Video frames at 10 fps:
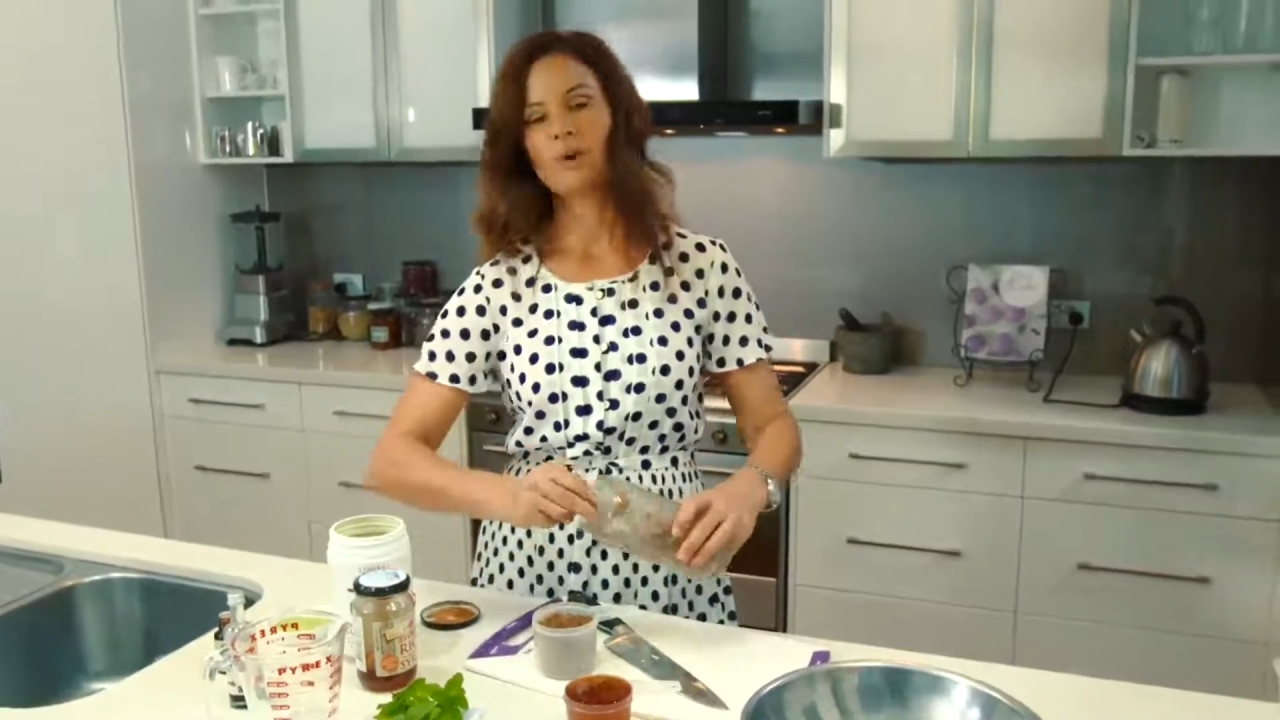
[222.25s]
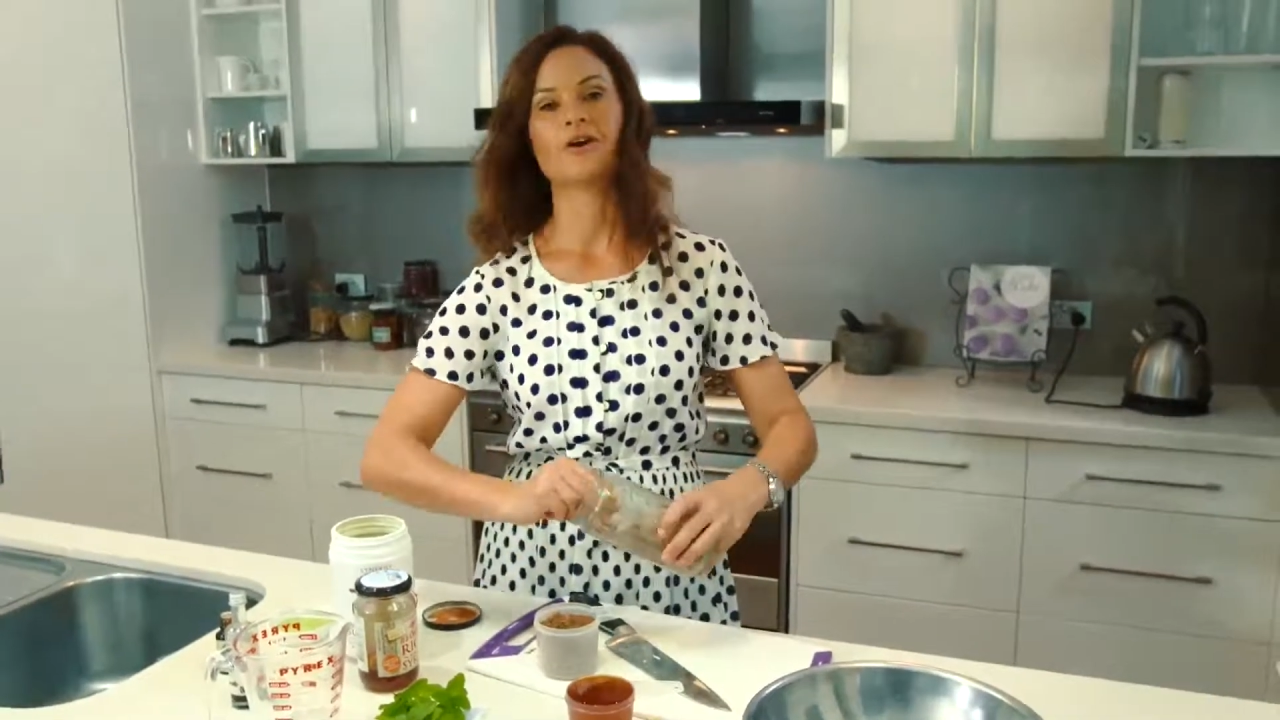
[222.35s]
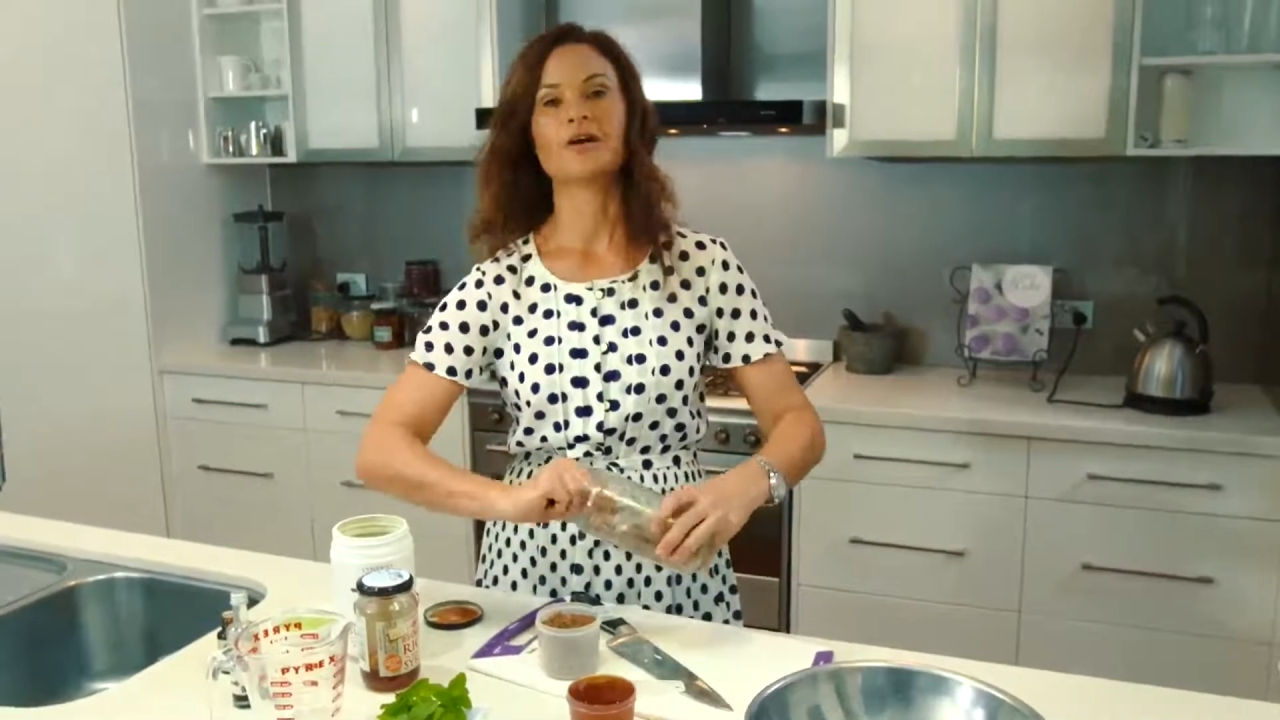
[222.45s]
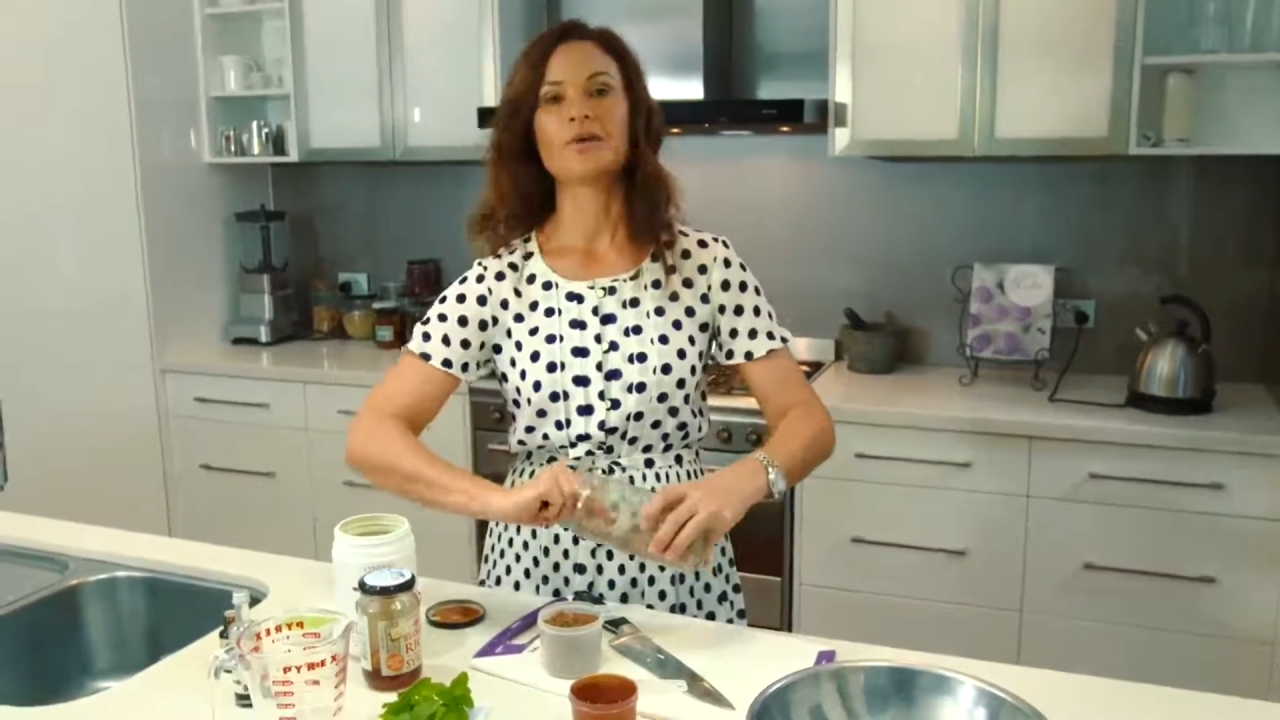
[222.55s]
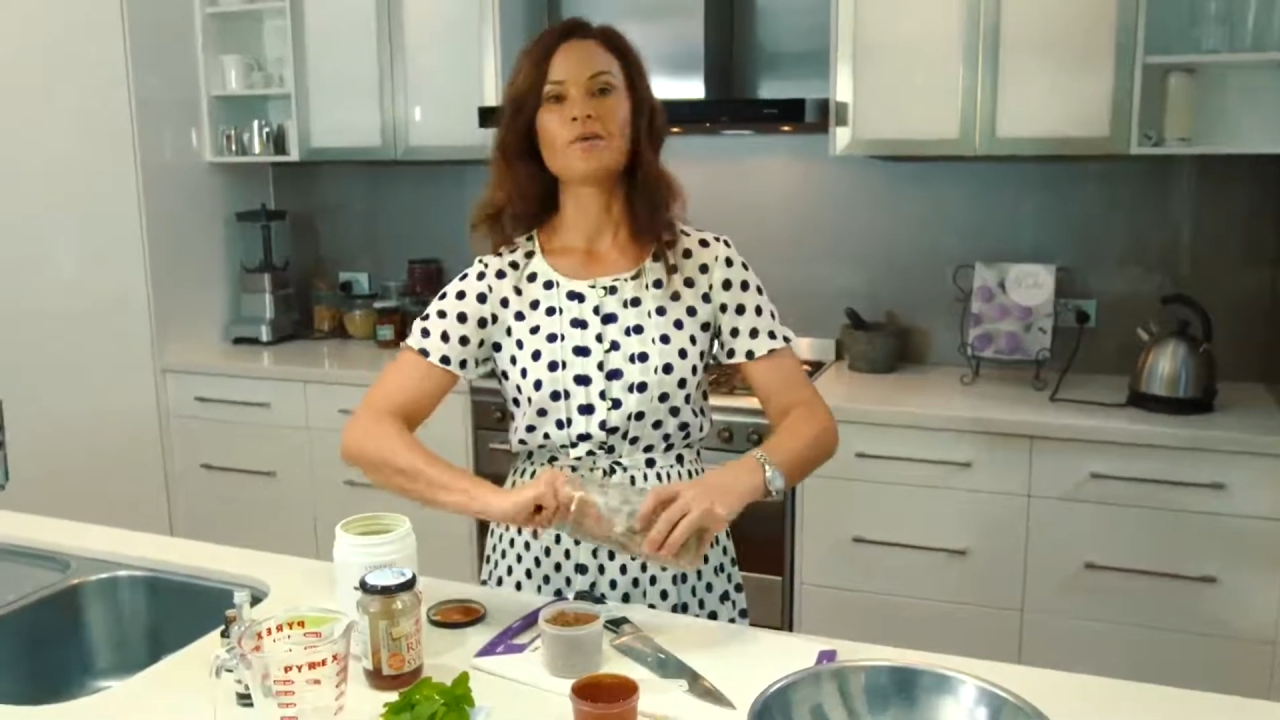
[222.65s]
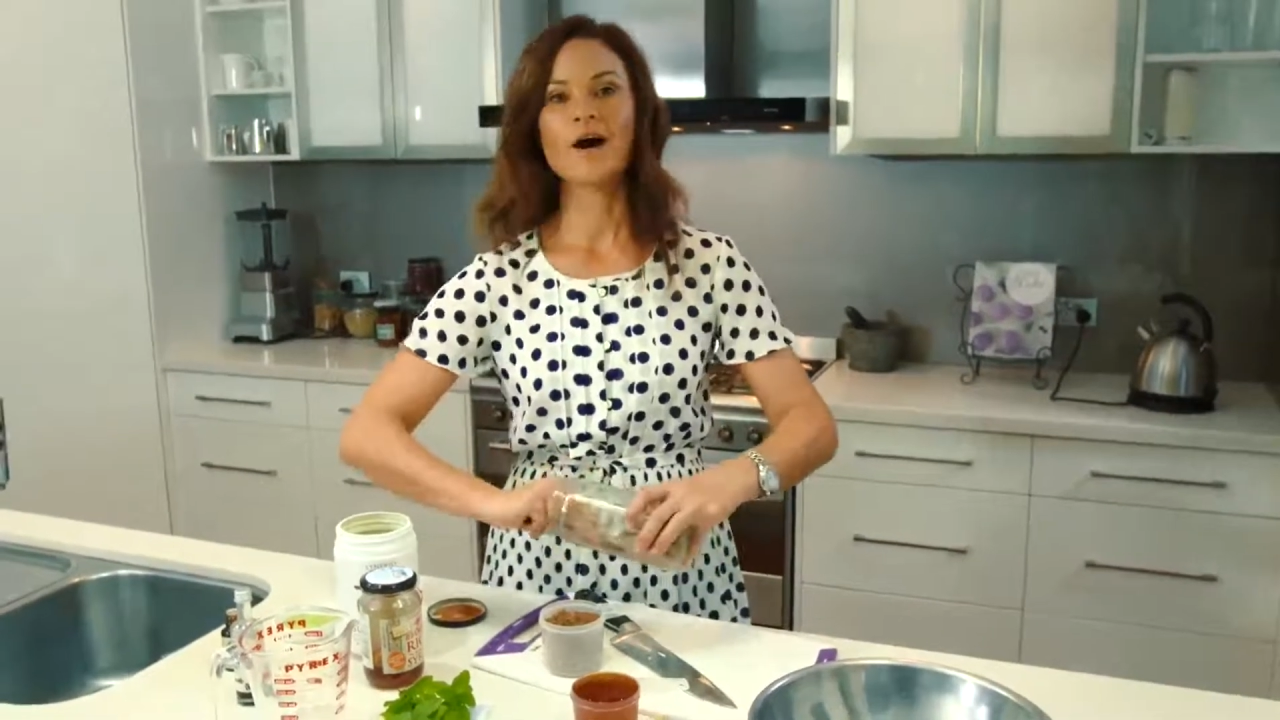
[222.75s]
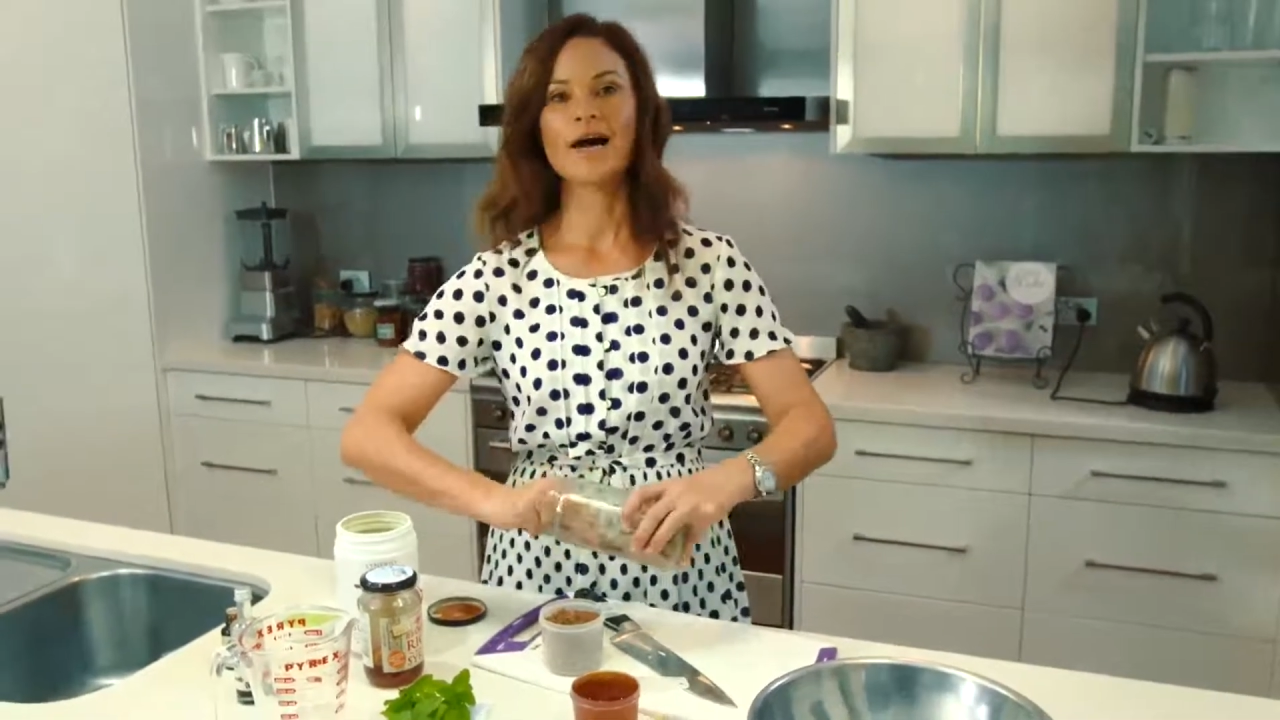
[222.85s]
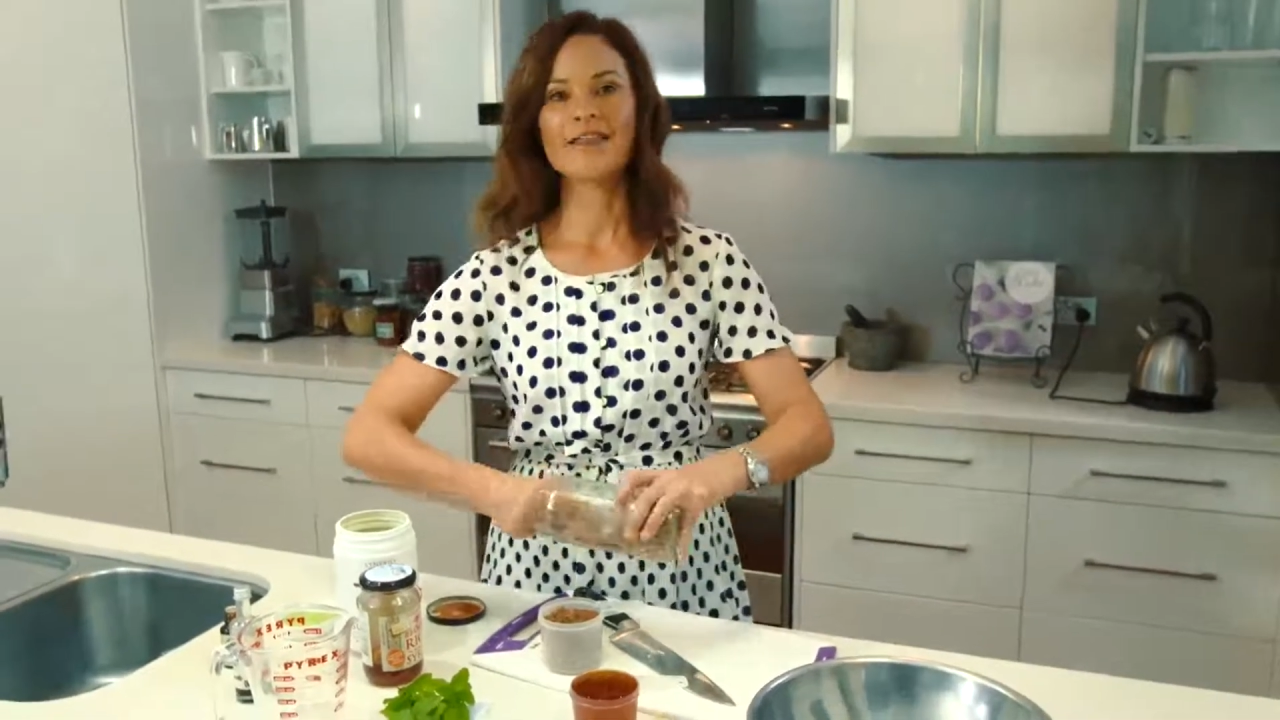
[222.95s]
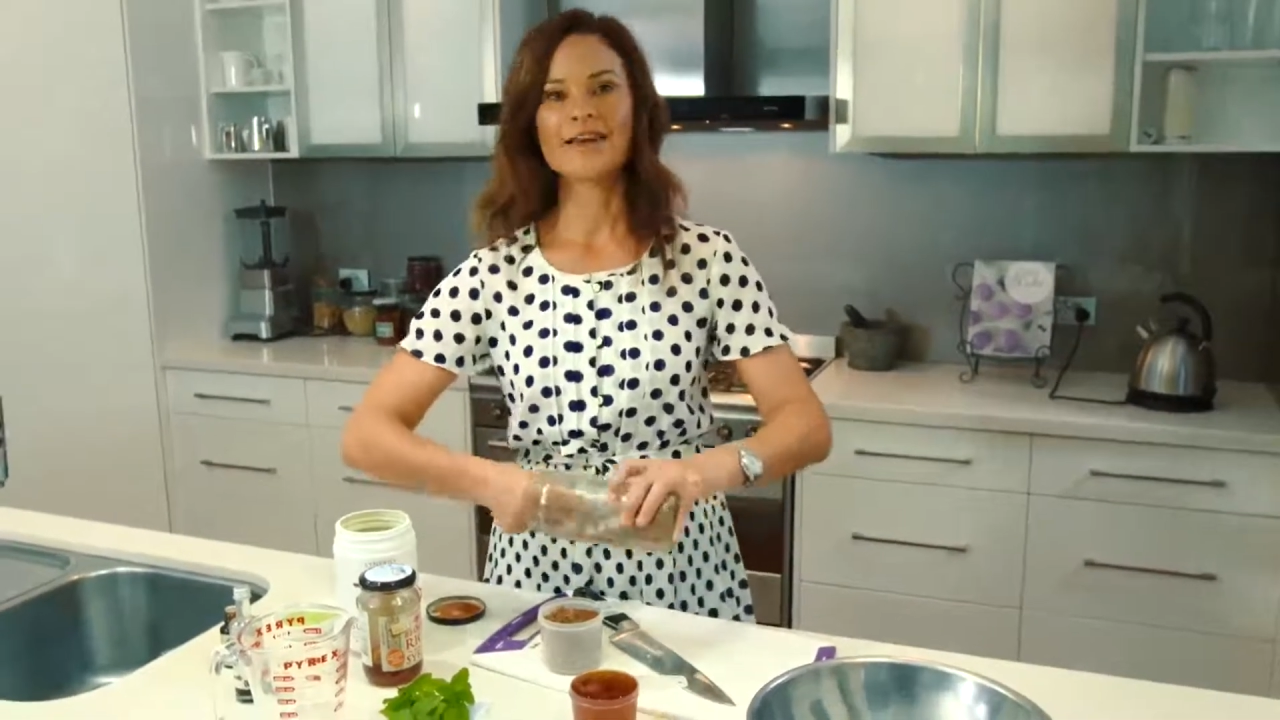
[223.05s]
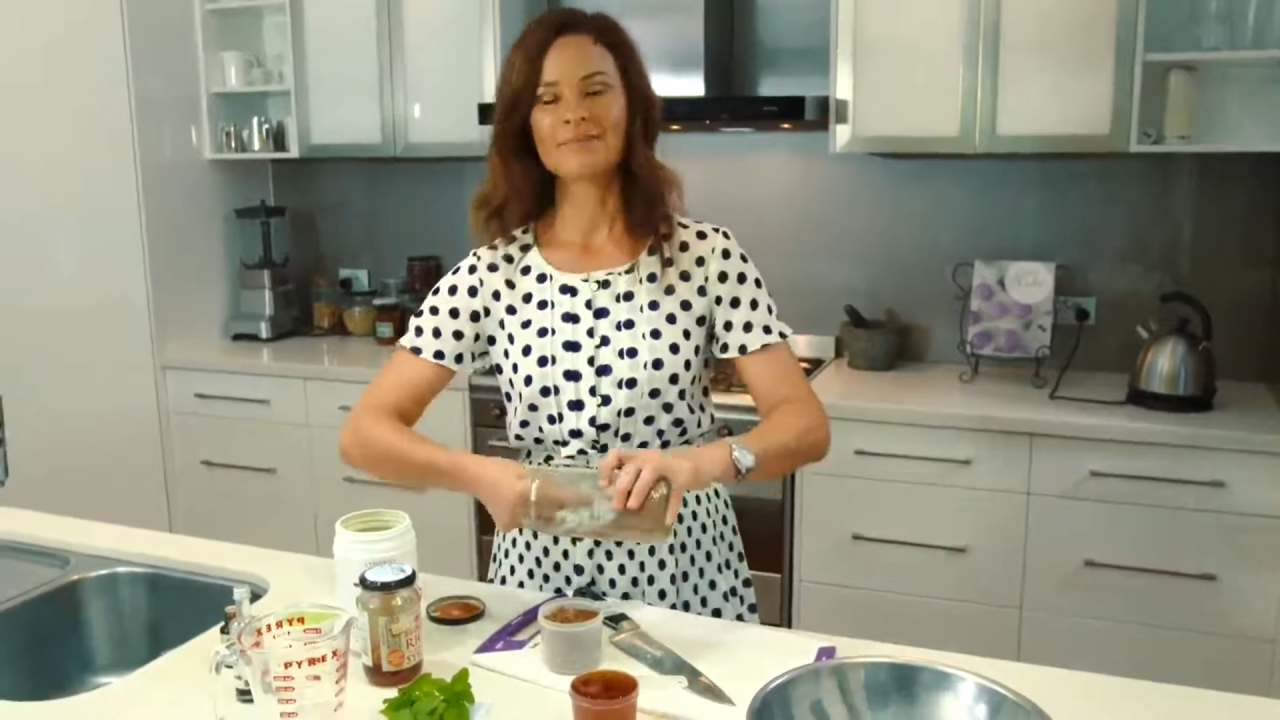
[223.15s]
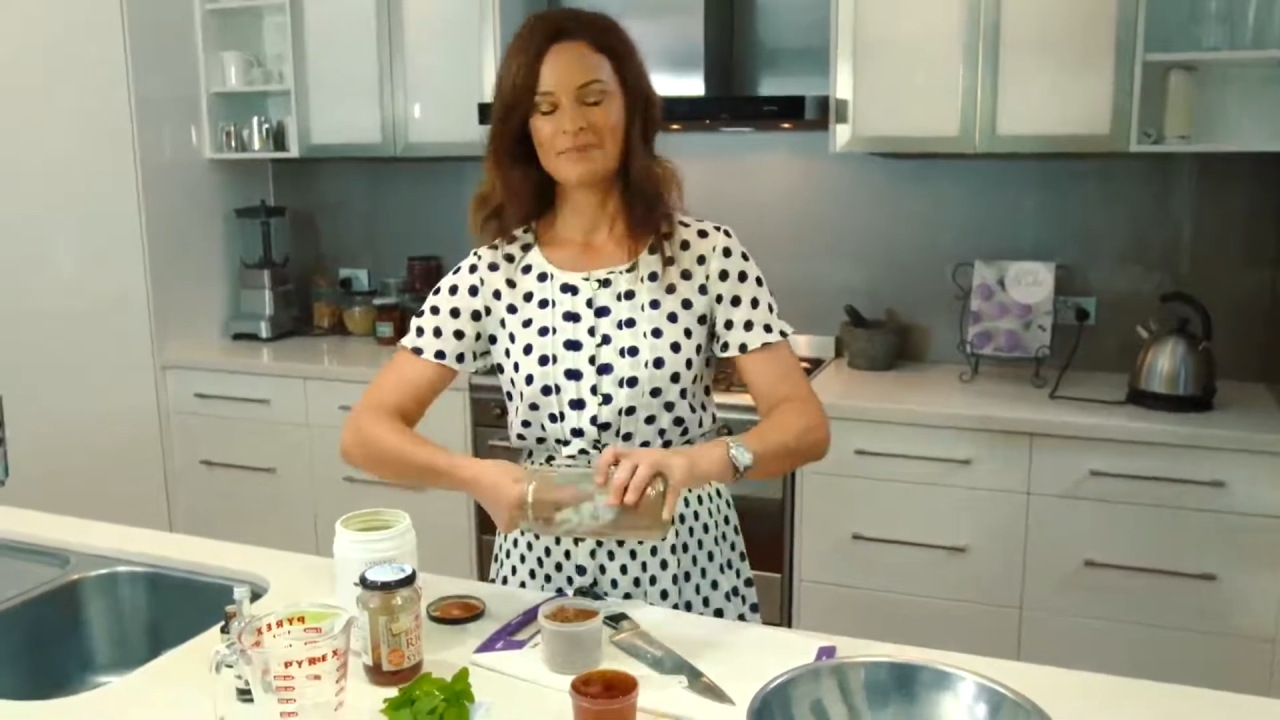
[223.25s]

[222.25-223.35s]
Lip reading: wondering why they're